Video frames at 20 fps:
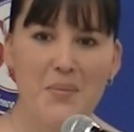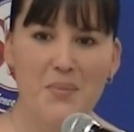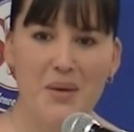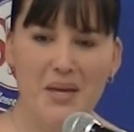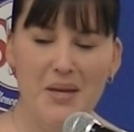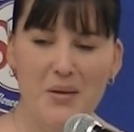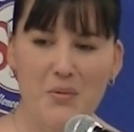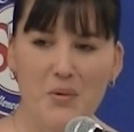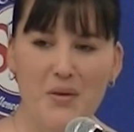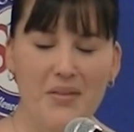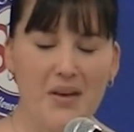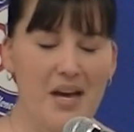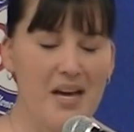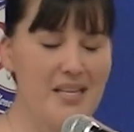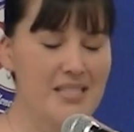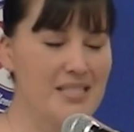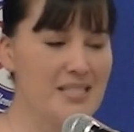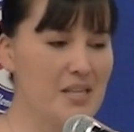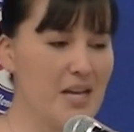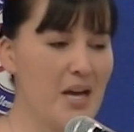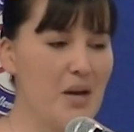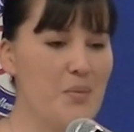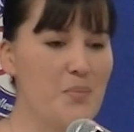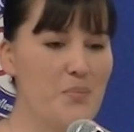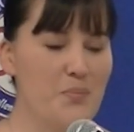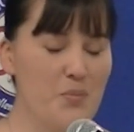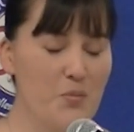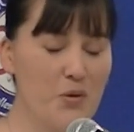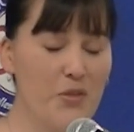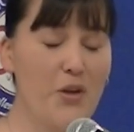be with us, uh,
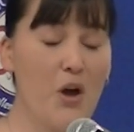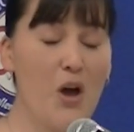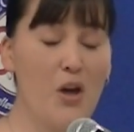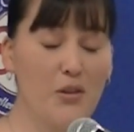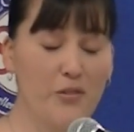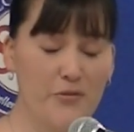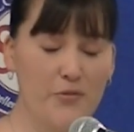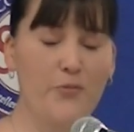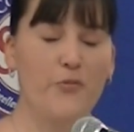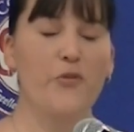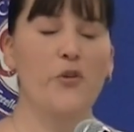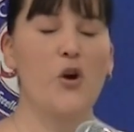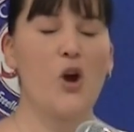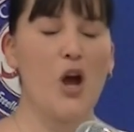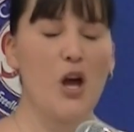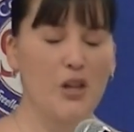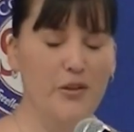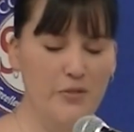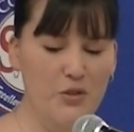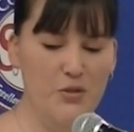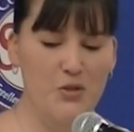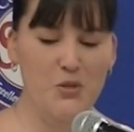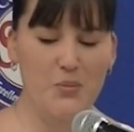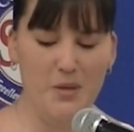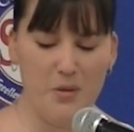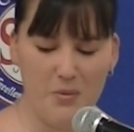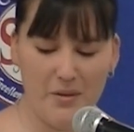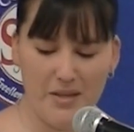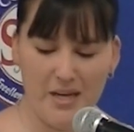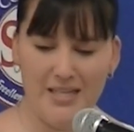with all, for all of you to
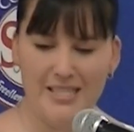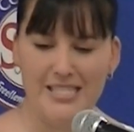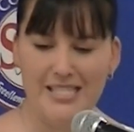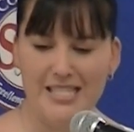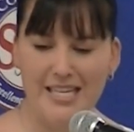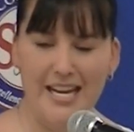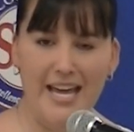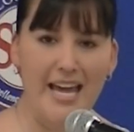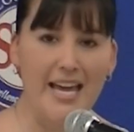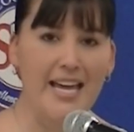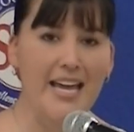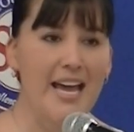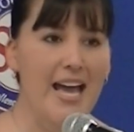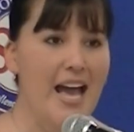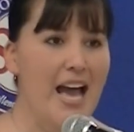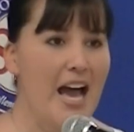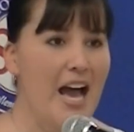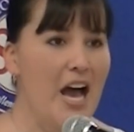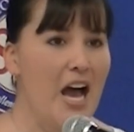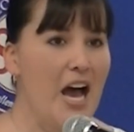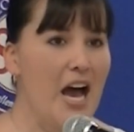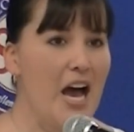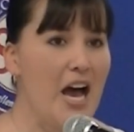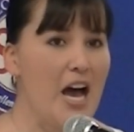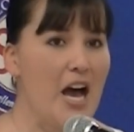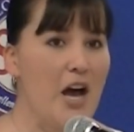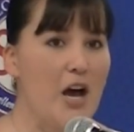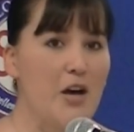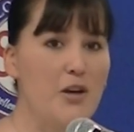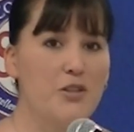be with us today.
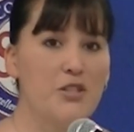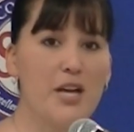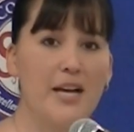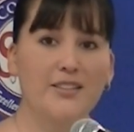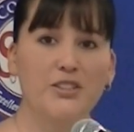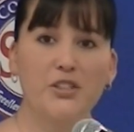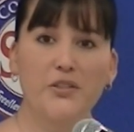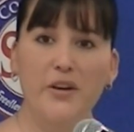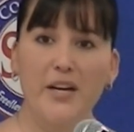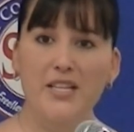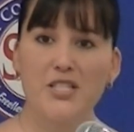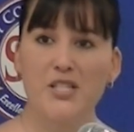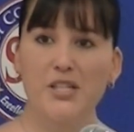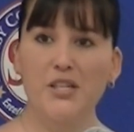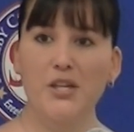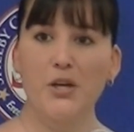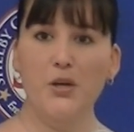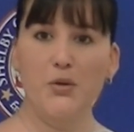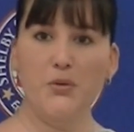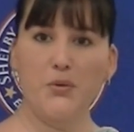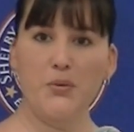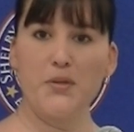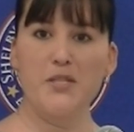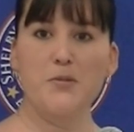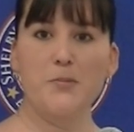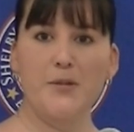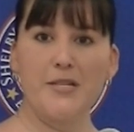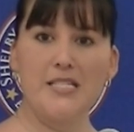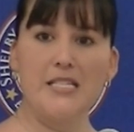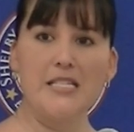Uh, Dr. Ray is going to go through his
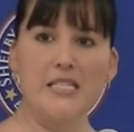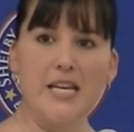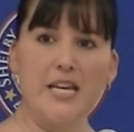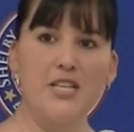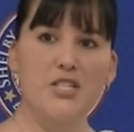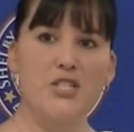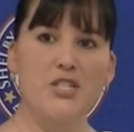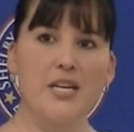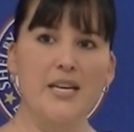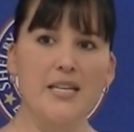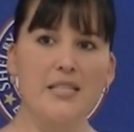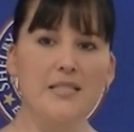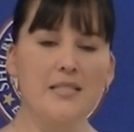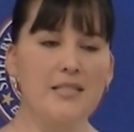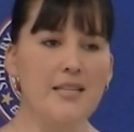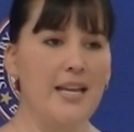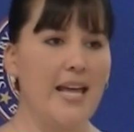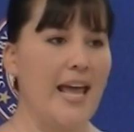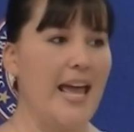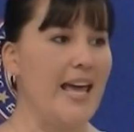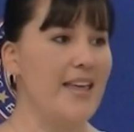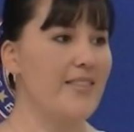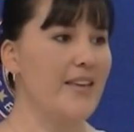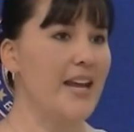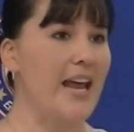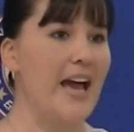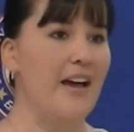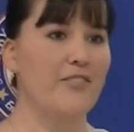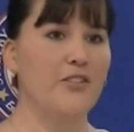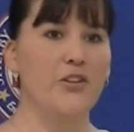presentation, and
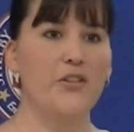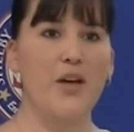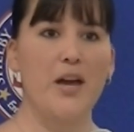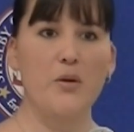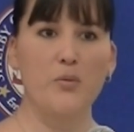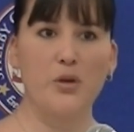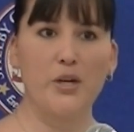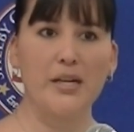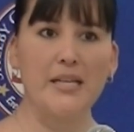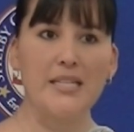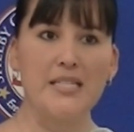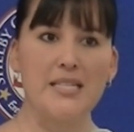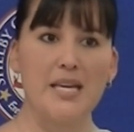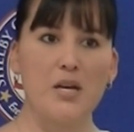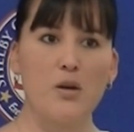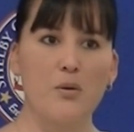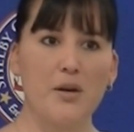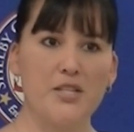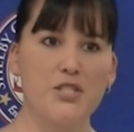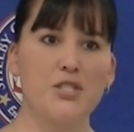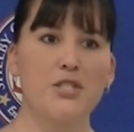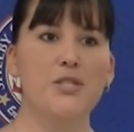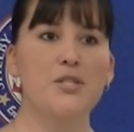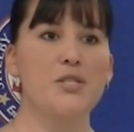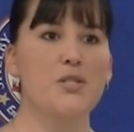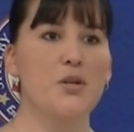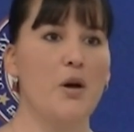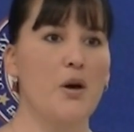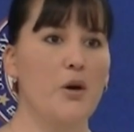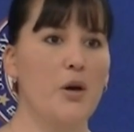then after that we're going to take questions,
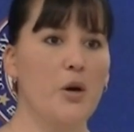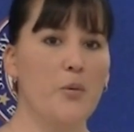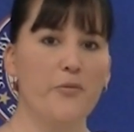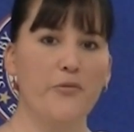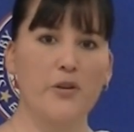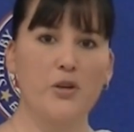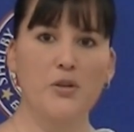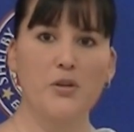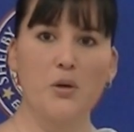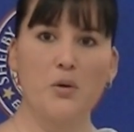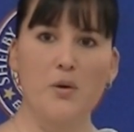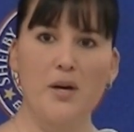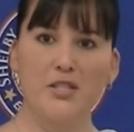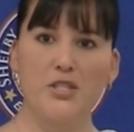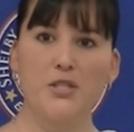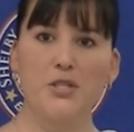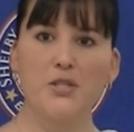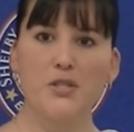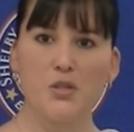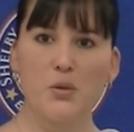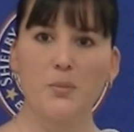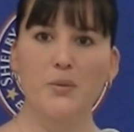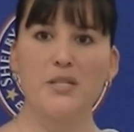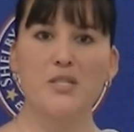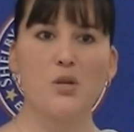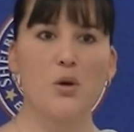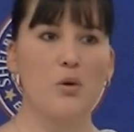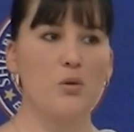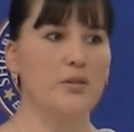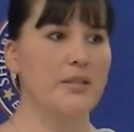so I'll field the questions, so please
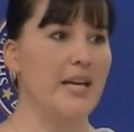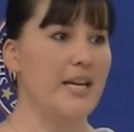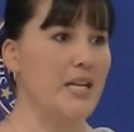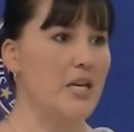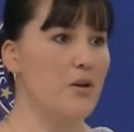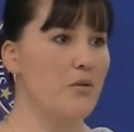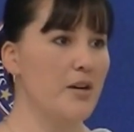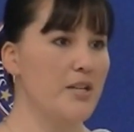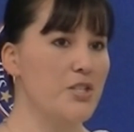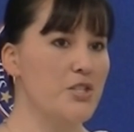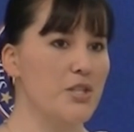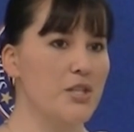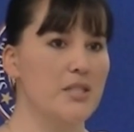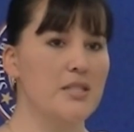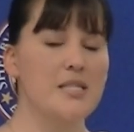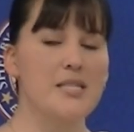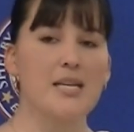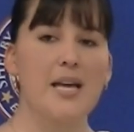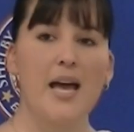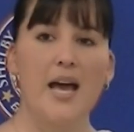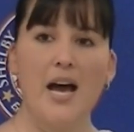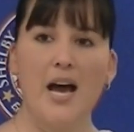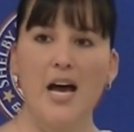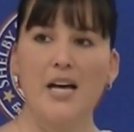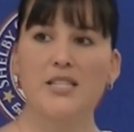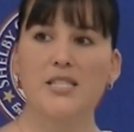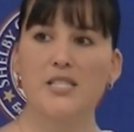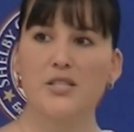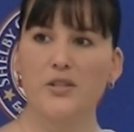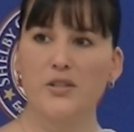hold any questions
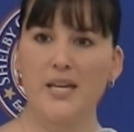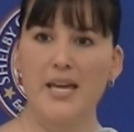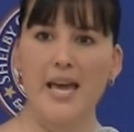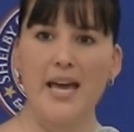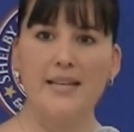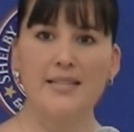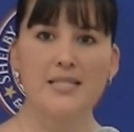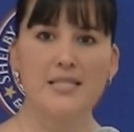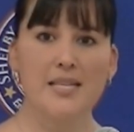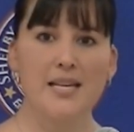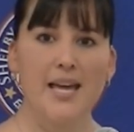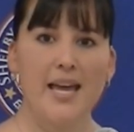until the end